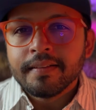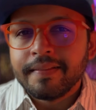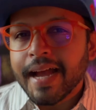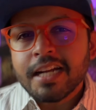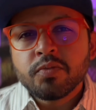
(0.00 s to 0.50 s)

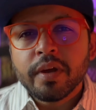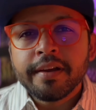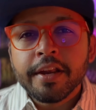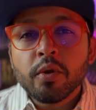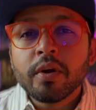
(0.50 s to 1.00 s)
That's where
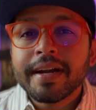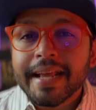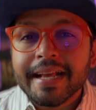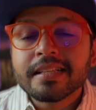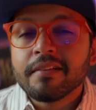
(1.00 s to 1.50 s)
Neo
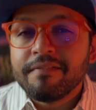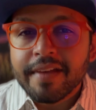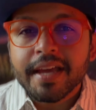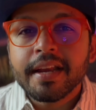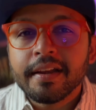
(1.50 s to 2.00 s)
takes a
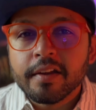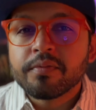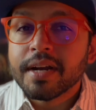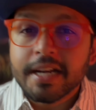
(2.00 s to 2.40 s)
very different